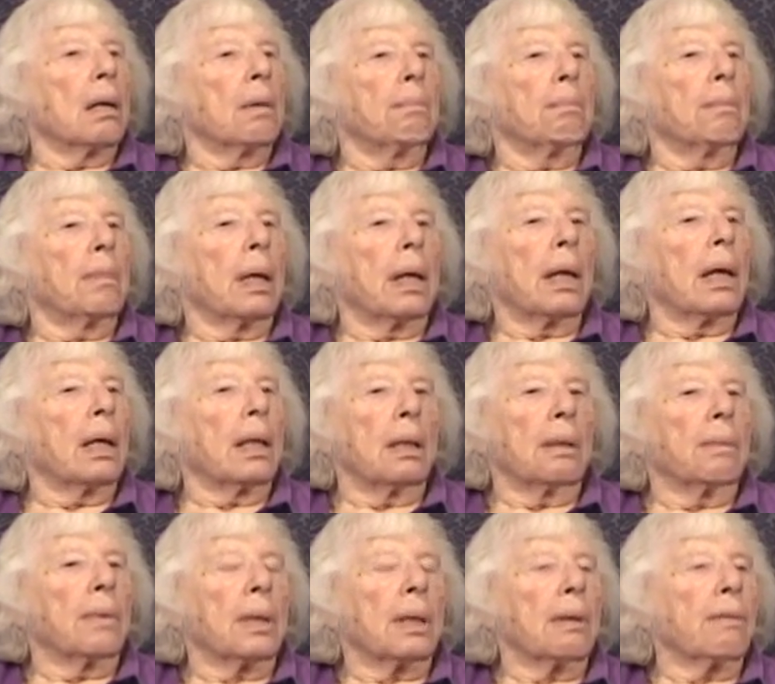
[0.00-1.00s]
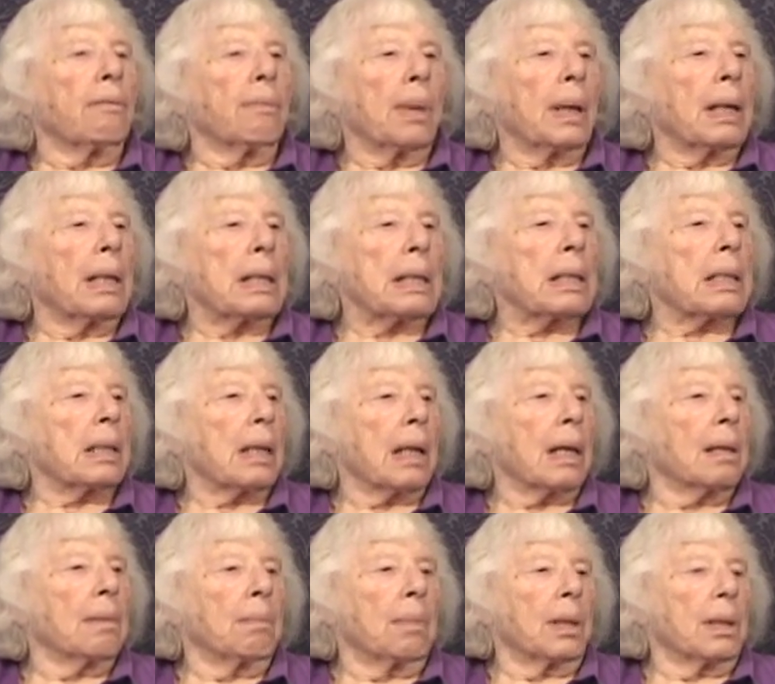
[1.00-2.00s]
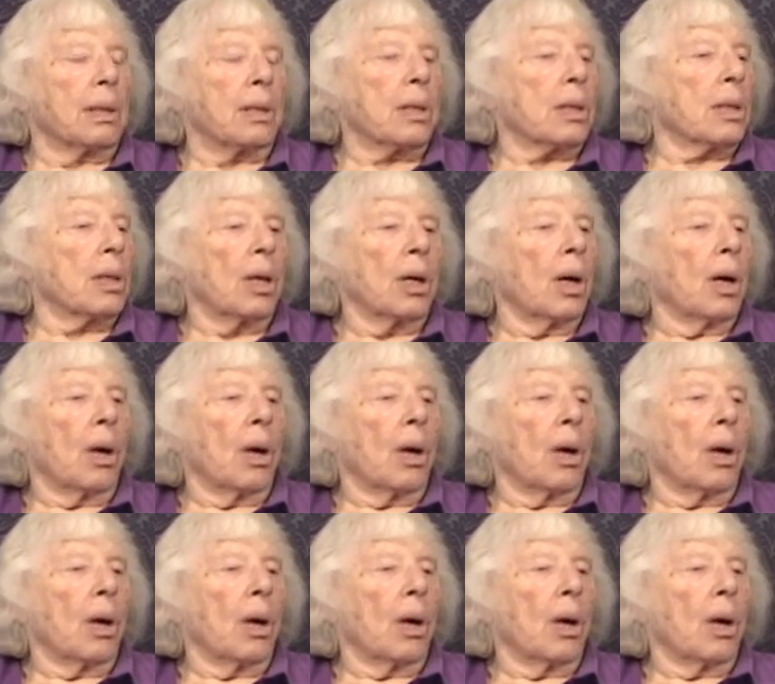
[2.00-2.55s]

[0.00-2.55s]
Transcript: My, one of my assignments,